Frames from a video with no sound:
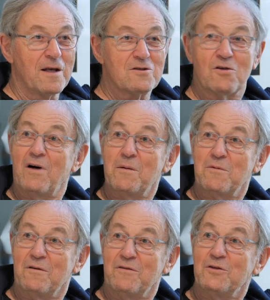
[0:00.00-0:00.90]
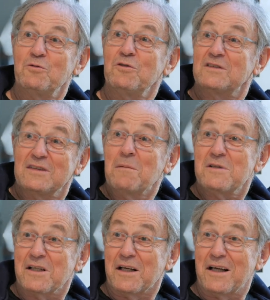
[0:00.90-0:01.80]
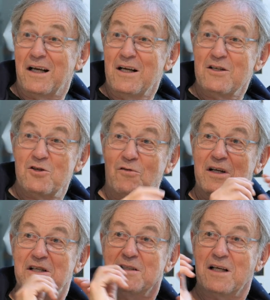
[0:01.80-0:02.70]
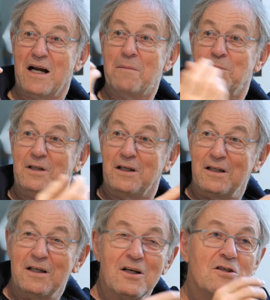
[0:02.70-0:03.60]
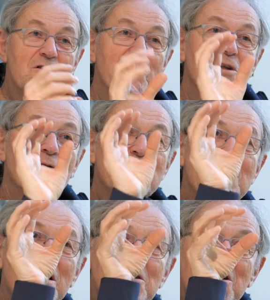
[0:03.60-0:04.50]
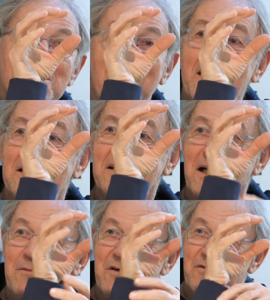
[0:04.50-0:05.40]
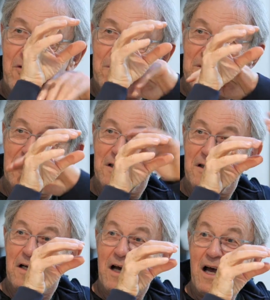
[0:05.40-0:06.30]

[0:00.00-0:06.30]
So we do something. So I just wrapped her, so it looks like just head coming from the...